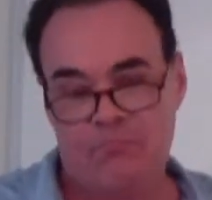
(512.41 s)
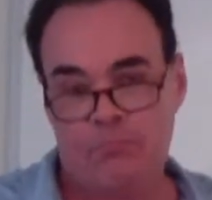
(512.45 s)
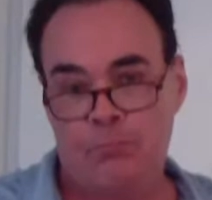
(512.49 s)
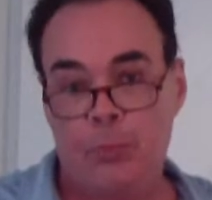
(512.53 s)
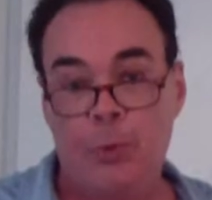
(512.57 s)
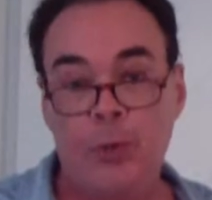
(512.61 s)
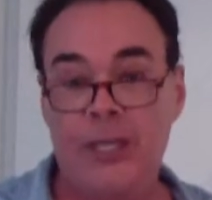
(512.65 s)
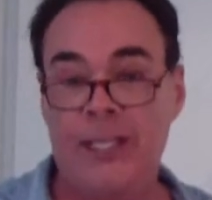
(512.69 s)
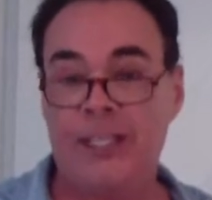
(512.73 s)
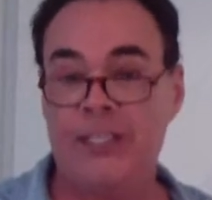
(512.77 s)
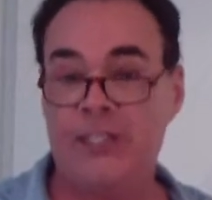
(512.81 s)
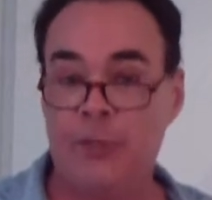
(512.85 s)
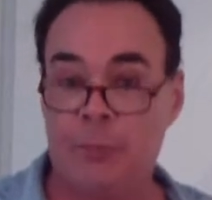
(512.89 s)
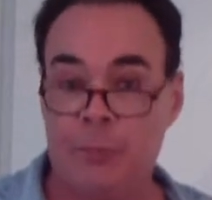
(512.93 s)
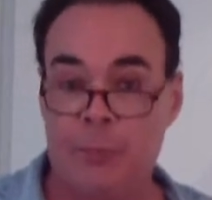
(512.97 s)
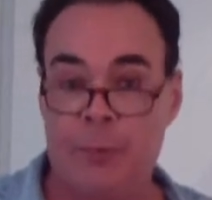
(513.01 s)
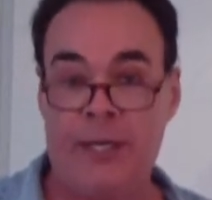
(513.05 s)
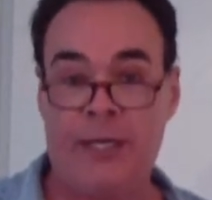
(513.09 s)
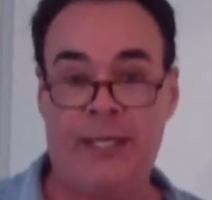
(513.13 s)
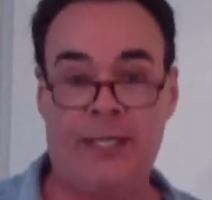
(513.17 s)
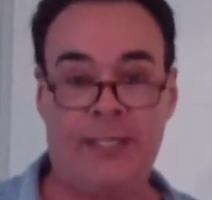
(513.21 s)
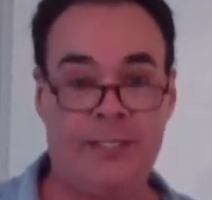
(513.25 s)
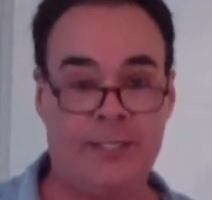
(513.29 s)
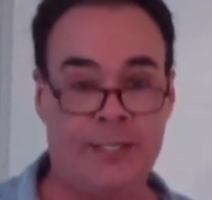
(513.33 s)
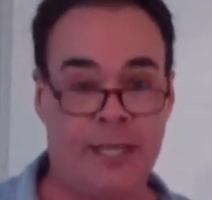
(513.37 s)
putting some
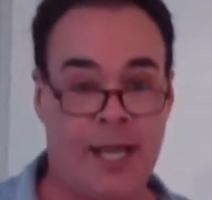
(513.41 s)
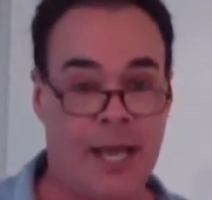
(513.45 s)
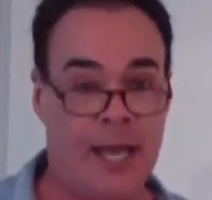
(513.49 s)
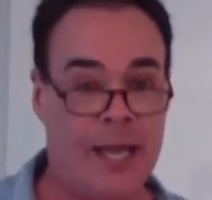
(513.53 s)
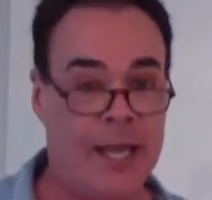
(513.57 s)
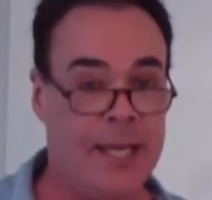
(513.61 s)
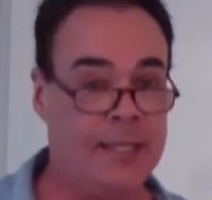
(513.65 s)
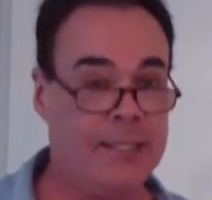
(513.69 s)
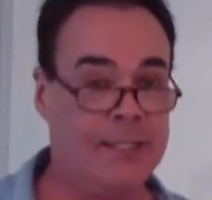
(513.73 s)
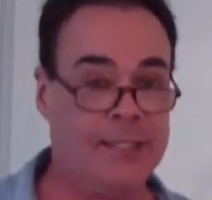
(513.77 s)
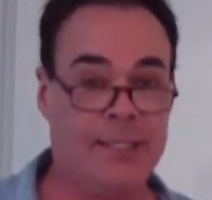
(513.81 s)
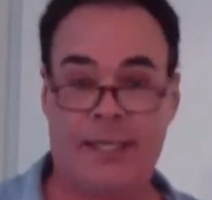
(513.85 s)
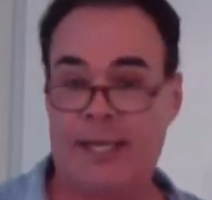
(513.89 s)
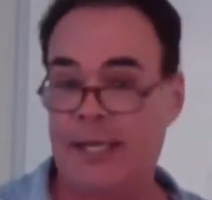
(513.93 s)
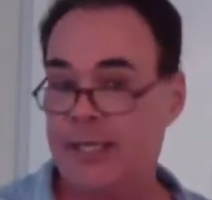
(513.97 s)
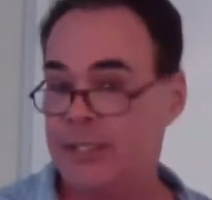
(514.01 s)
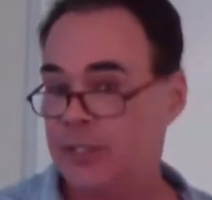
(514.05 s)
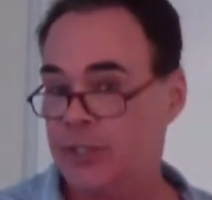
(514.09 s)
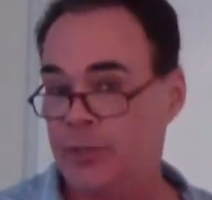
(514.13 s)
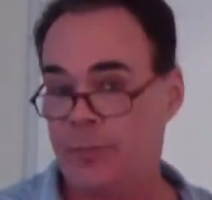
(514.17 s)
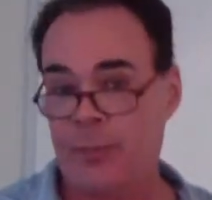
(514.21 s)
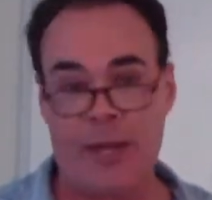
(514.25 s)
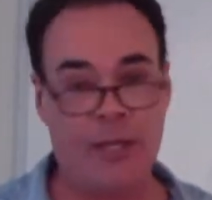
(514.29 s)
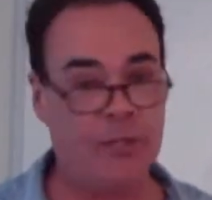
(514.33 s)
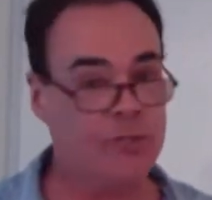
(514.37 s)
money aside to get
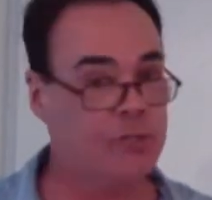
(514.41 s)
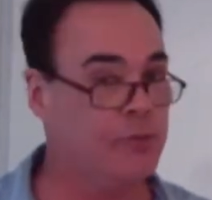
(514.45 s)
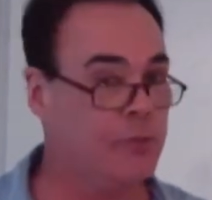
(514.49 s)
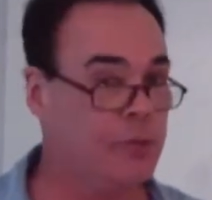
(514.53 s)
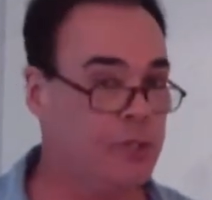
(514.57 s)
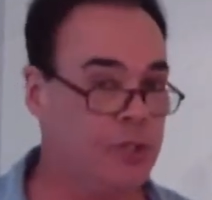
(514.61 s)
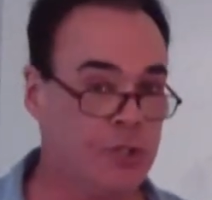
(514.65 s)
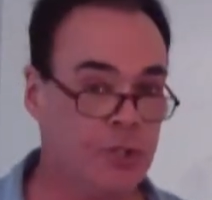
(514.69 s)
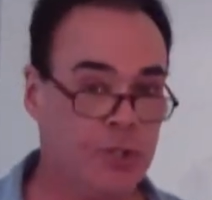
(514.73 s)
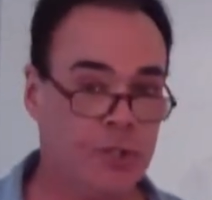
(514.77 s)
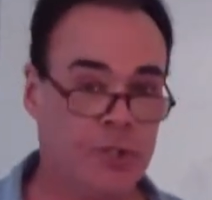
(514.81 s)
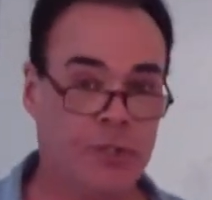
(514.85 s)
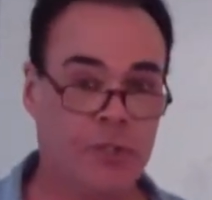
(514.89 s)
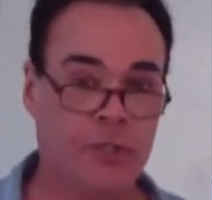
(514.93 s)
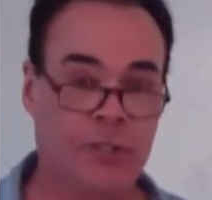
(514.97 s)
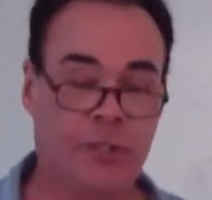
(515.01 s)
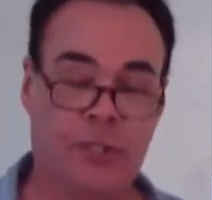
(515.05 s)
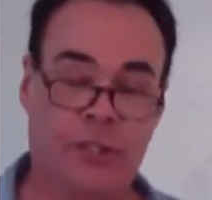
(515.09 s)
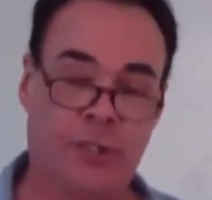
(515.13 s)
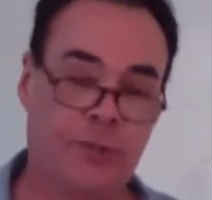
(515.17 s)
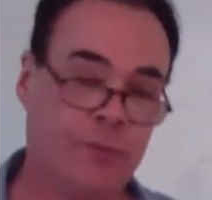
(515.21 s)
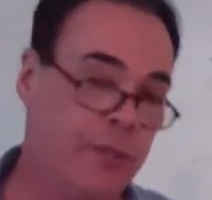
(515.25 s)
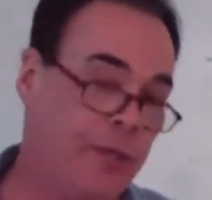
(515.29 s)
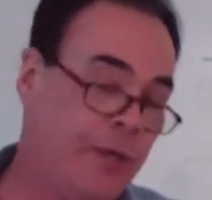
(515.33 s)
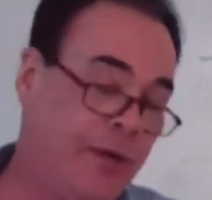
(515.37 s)
some extra returns
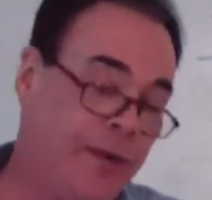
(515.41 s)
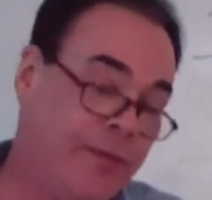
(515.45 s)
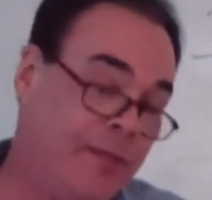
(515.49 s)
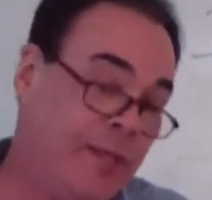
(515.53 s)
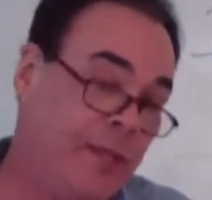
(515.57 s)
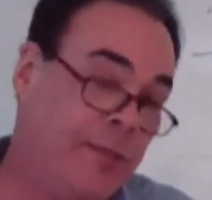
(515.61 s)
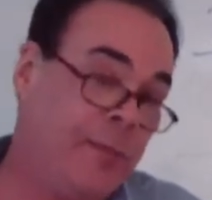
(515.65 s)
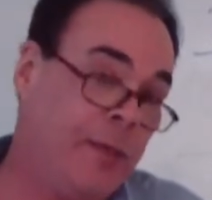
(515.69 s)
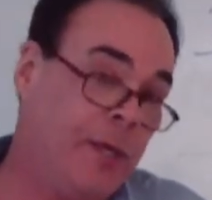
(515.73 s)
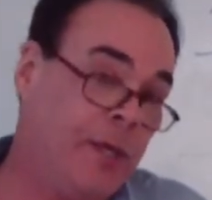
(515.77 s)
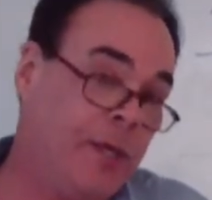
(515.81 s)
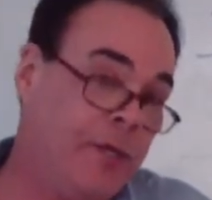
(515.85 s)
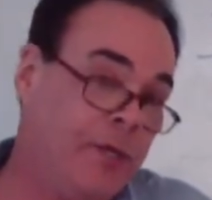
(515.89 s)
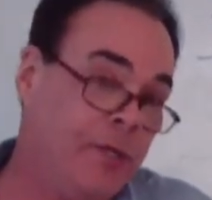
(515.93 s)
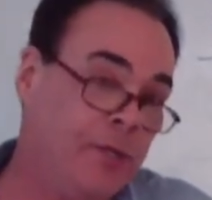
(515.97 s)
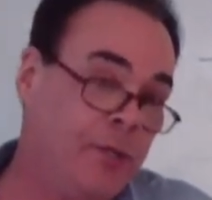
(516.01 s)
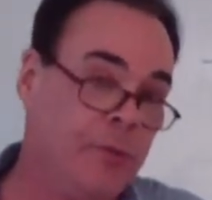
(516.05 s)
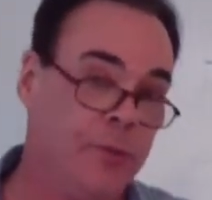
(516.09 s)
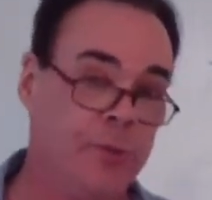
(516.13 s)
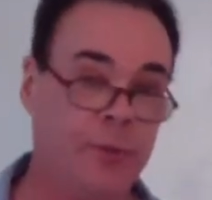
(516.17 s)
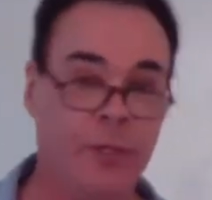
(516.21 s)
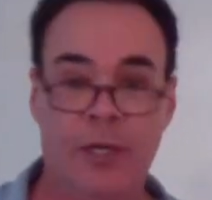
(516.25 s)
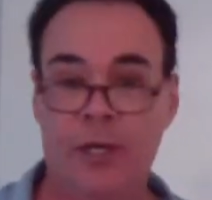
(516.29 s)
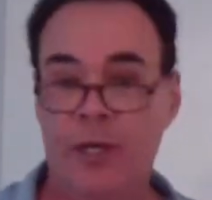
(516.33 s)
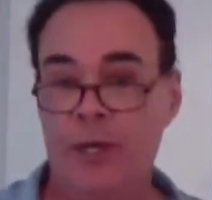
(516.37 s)
because we don't have anything better to
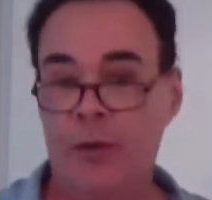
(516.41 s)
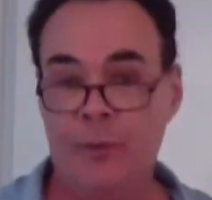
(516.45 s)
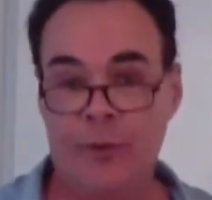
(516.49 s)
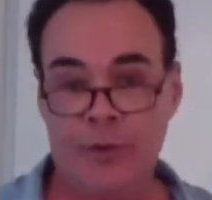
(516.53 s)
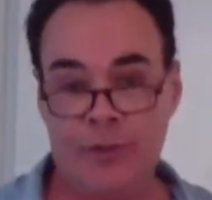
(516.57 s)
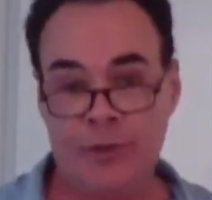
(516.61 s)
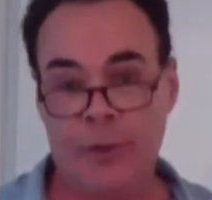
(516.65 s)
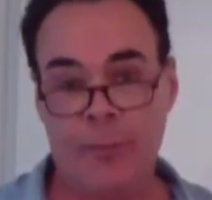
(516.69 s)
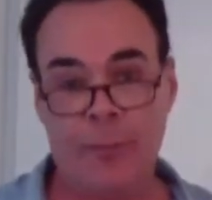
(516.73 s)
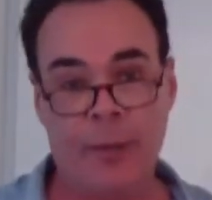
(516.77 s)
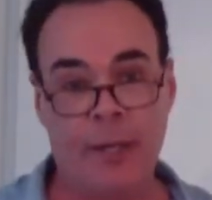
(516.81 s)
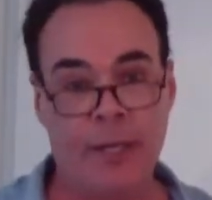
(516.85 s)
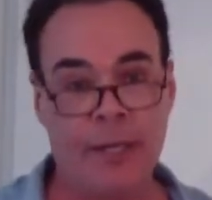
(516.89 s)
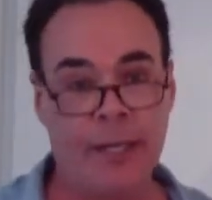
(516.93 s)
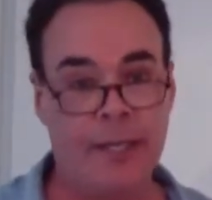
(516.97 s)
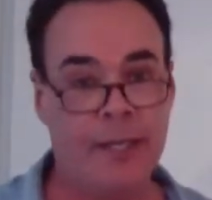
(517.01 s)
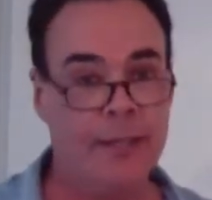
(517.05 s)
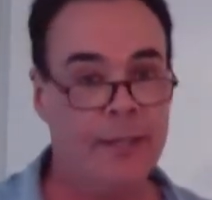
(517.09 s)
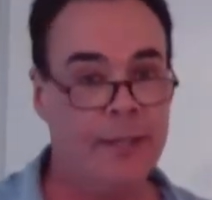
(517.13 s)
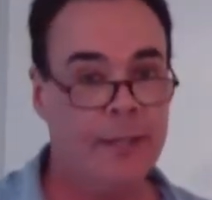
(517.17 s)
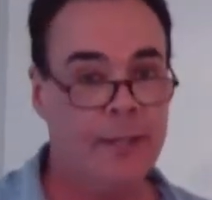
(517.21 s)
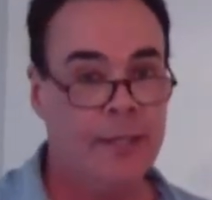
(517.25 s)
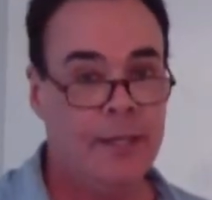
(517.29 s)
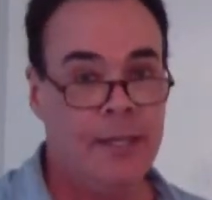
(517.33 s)
do with our money,